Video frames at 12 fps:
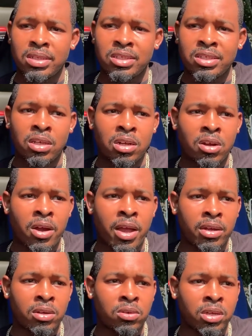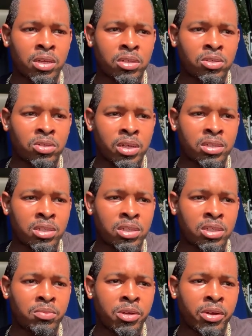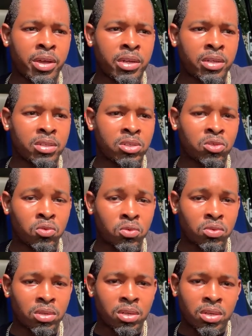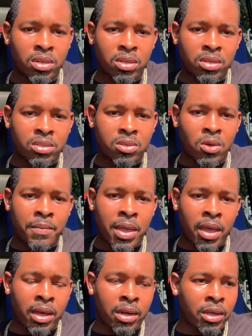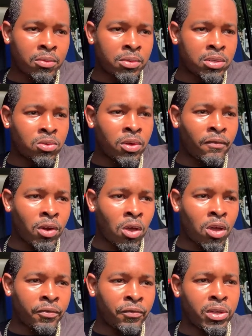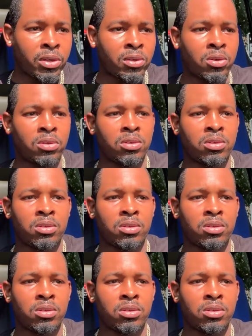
She and her right now getting dressed. She should be ready soon. So, me act like we do a vlog video.